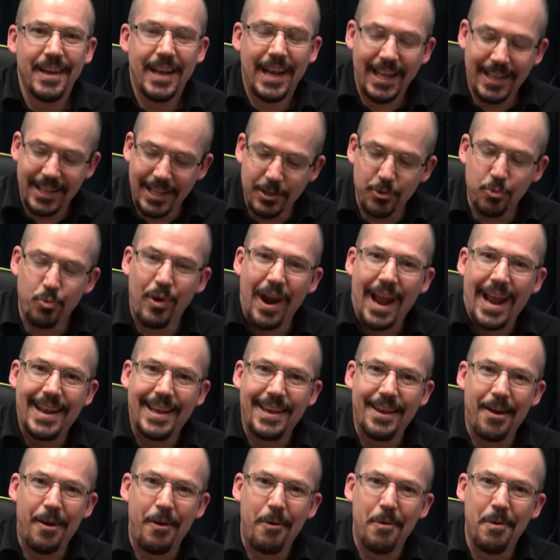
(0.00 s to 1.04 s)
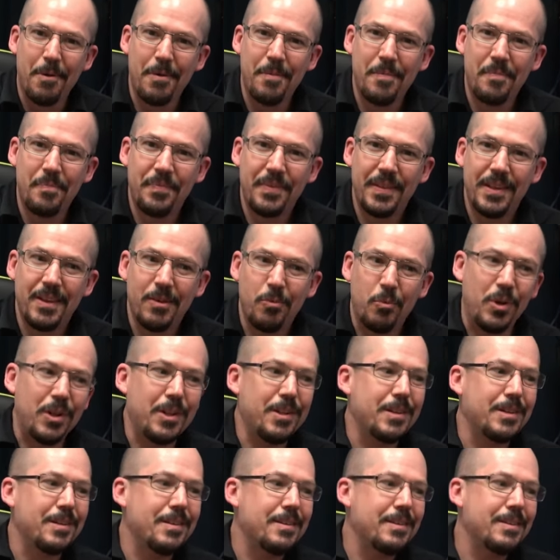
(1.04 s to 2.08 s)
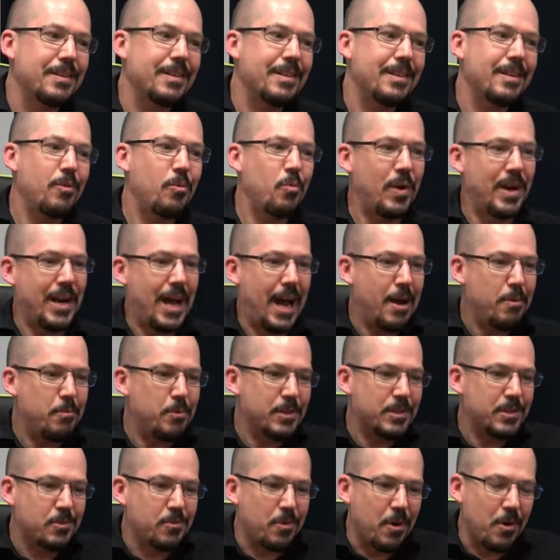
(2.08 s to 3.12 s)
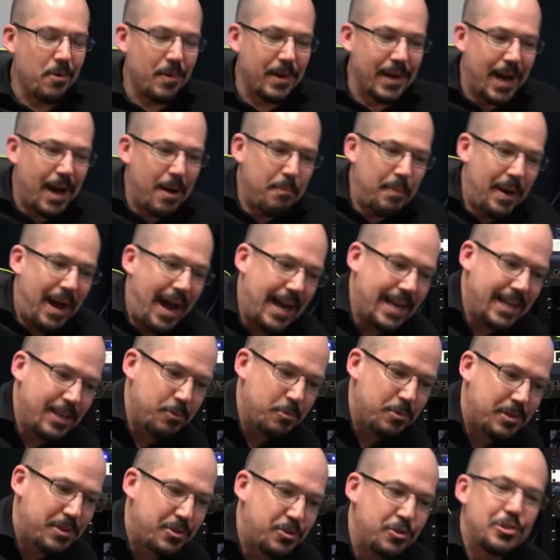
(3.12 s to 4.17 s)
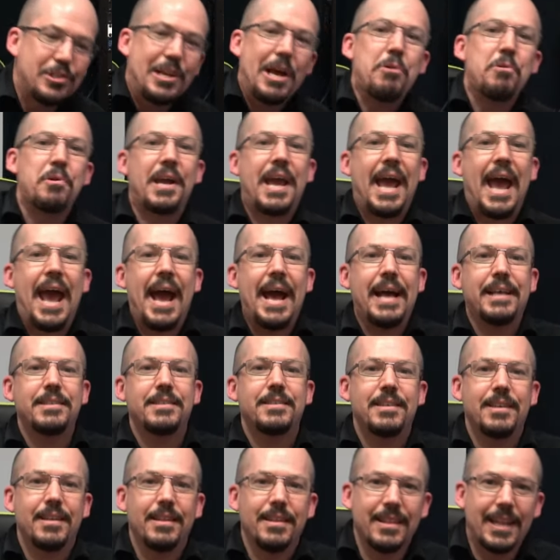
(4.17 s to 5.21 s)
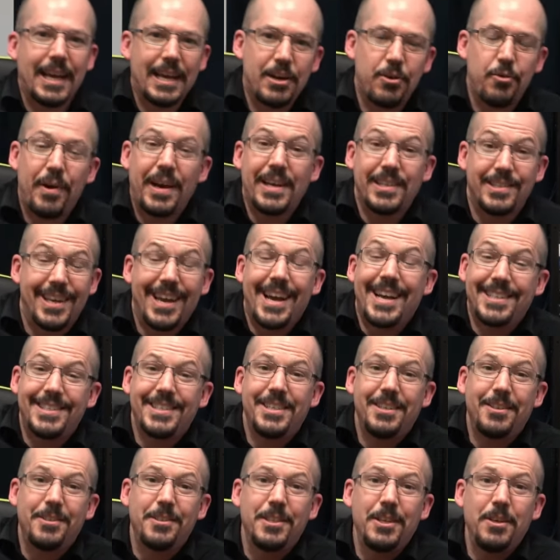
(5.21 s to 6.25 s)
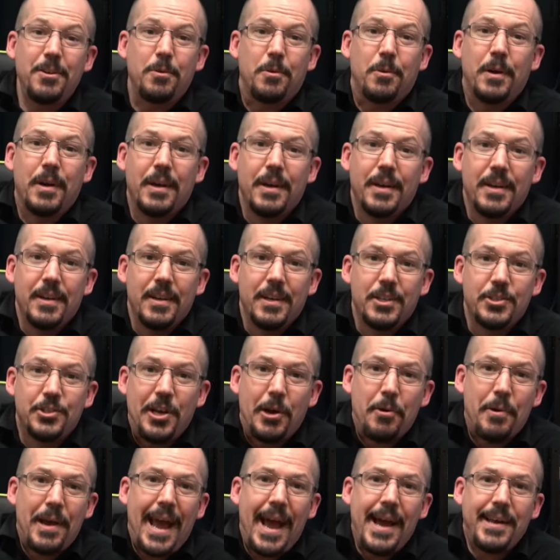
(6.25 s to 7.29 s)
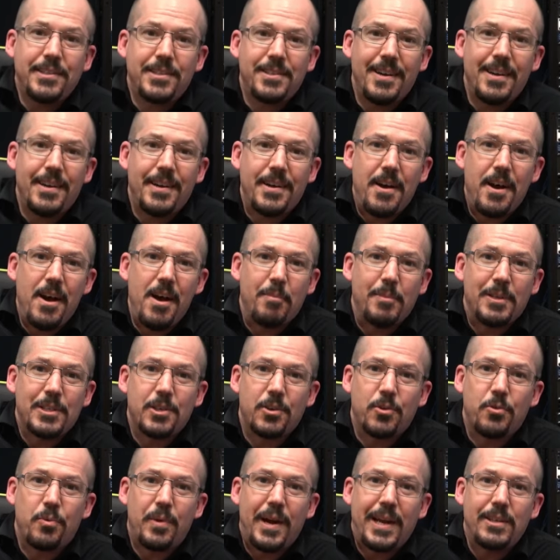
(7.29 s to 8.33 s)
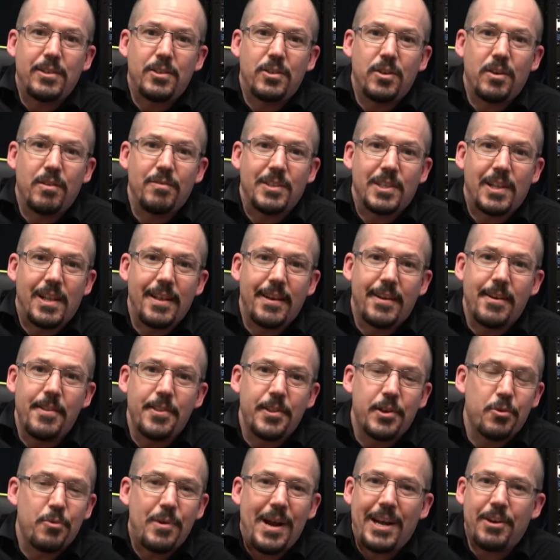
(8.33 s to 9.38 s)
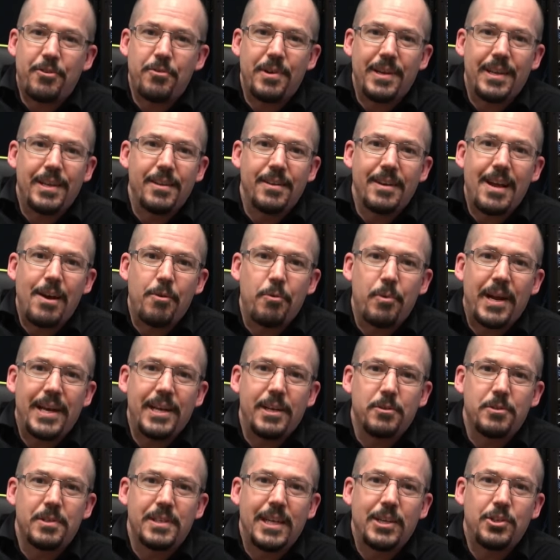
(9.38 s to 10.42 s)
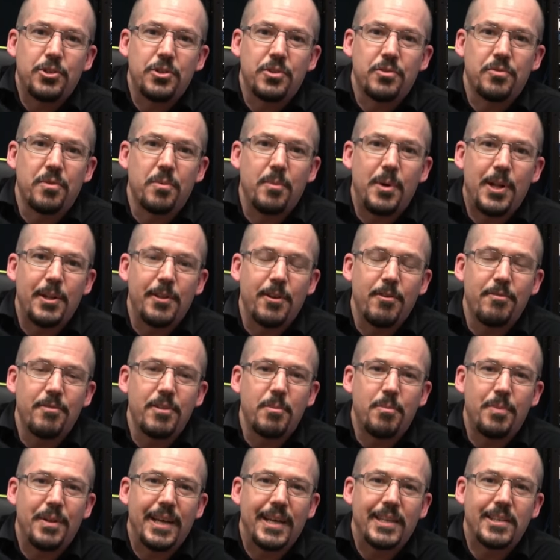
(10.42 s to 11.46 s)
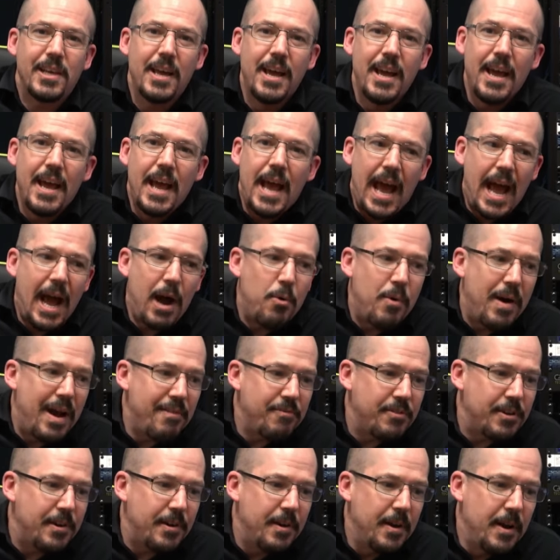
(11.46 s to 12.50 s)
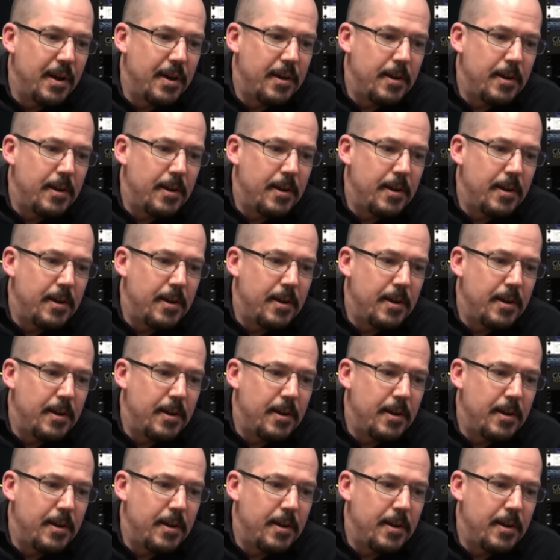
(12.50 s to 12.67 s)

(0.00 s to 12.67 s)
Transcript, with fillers: and that's radio. Well, when I was growing up, I used Shoutcast like crazy. I still do. Shoutcast.com. It's a great service. Click on the directory and you got radio stations from all over the place. However,